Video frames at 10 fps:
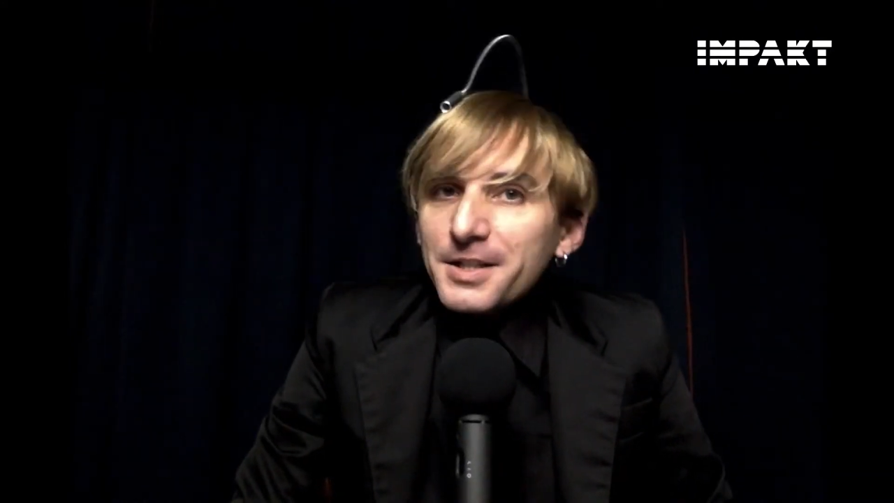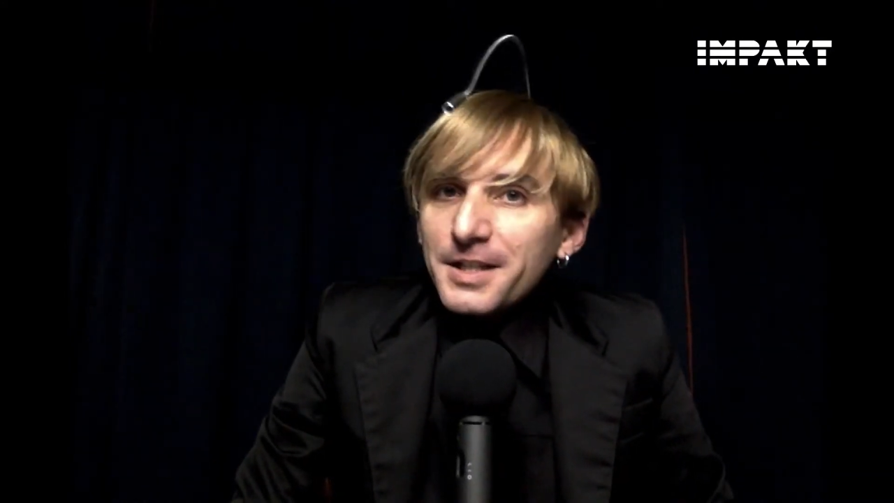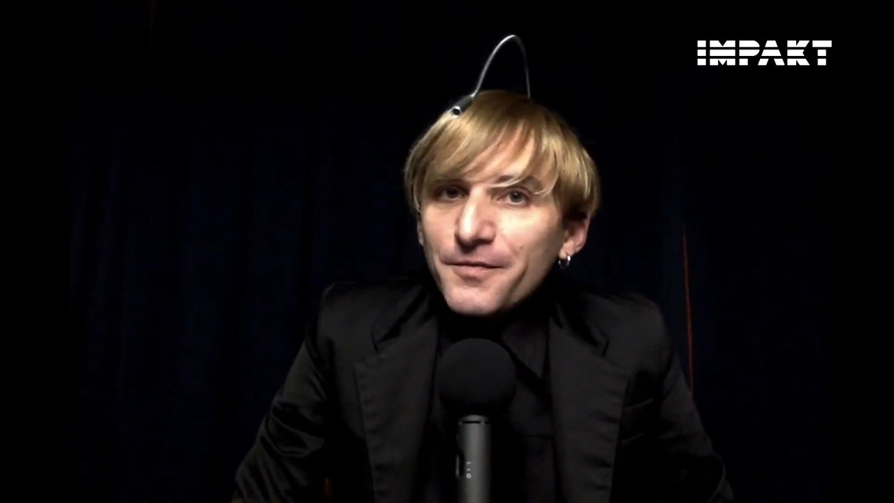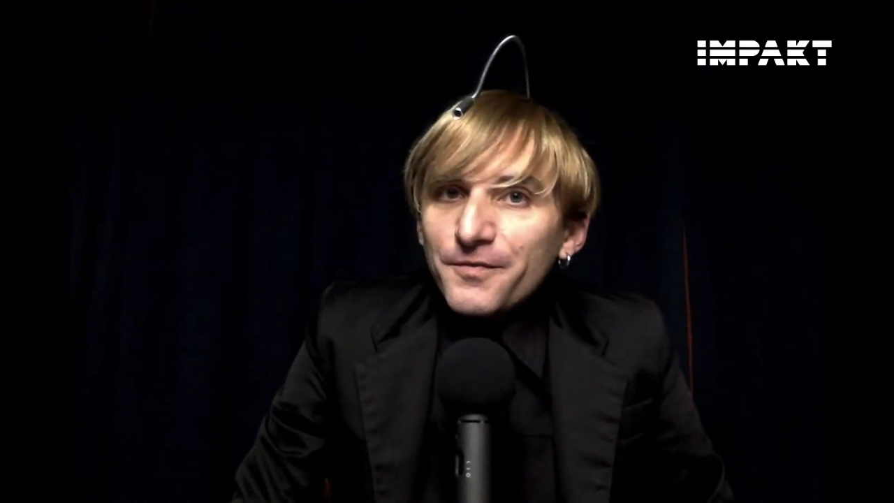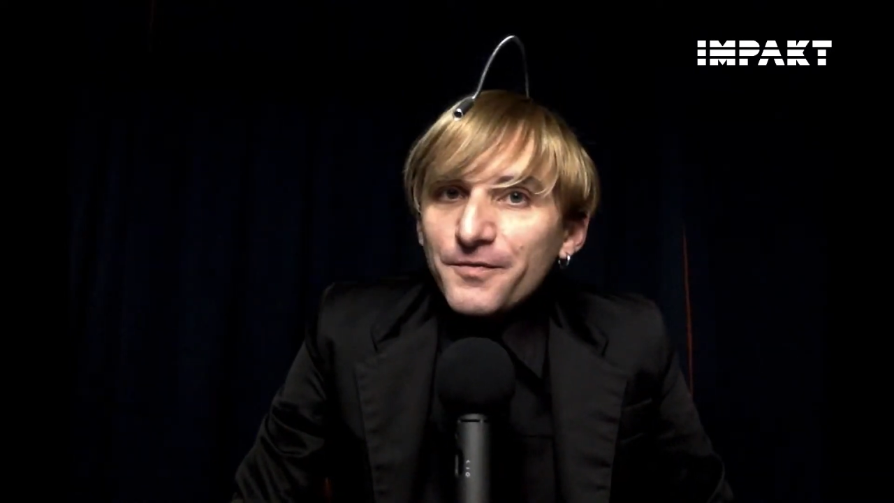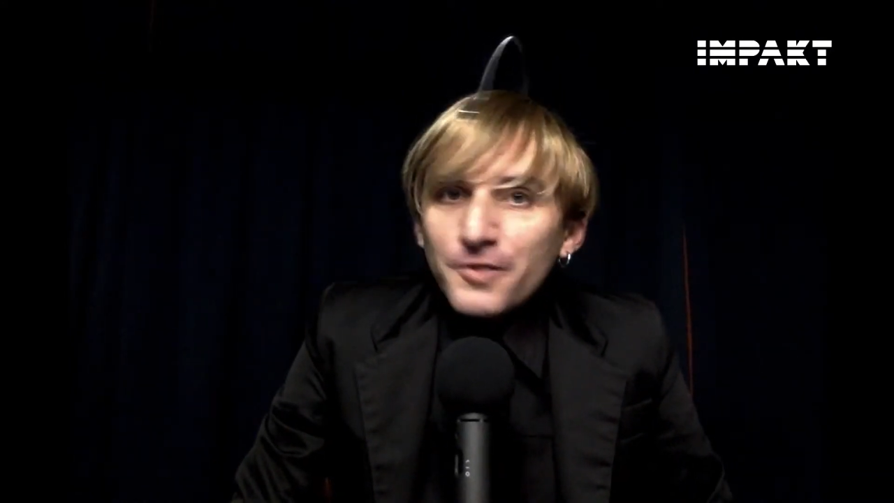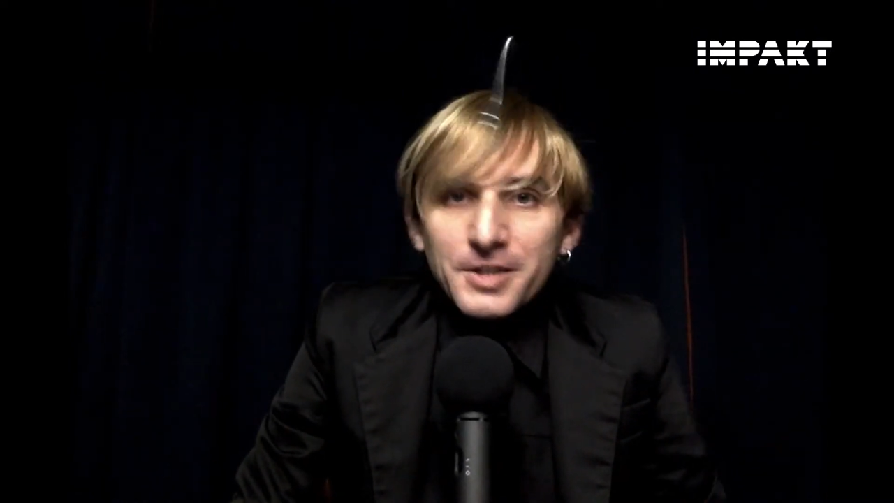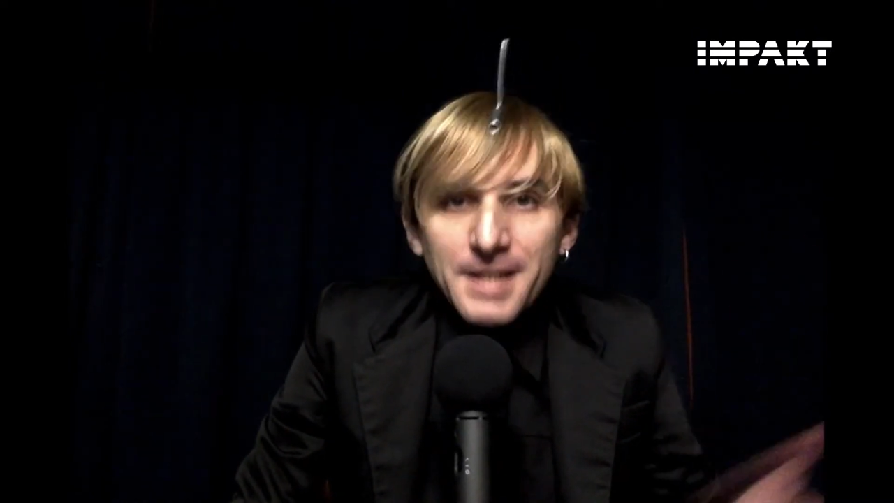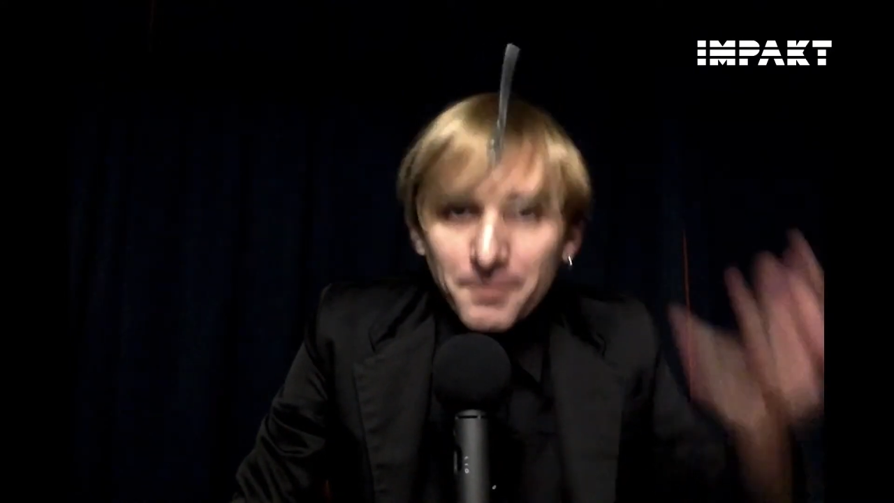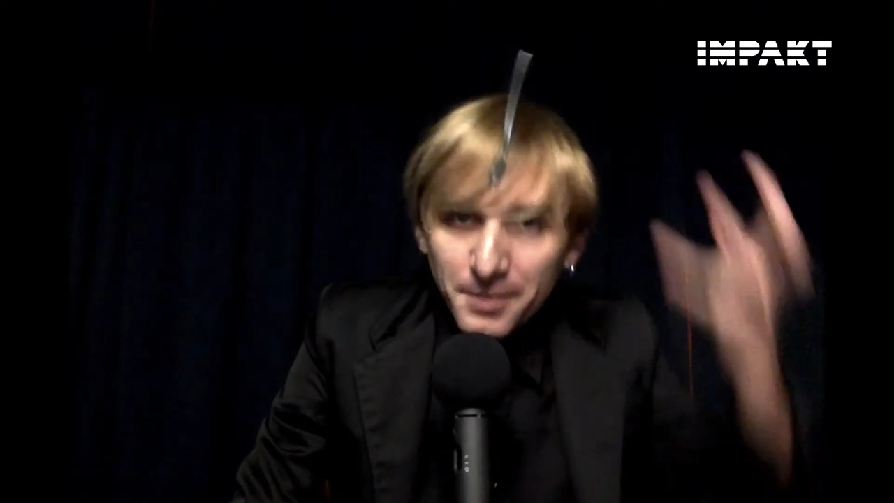if, for
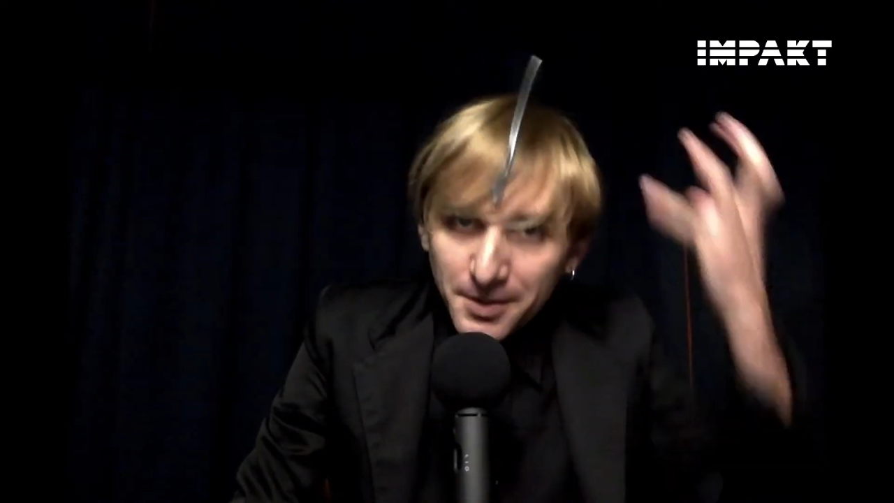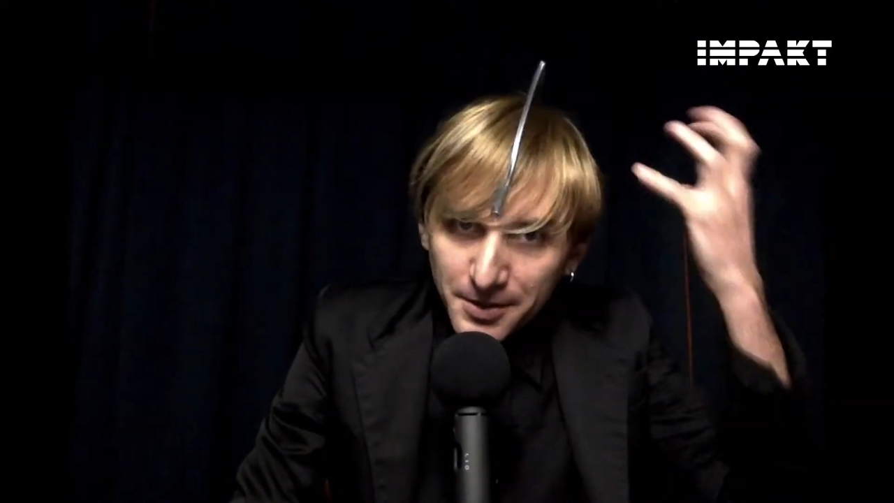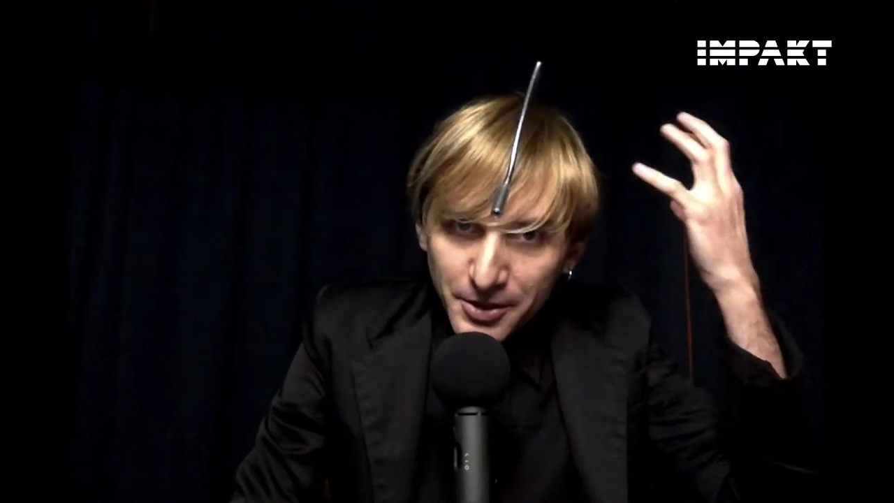example,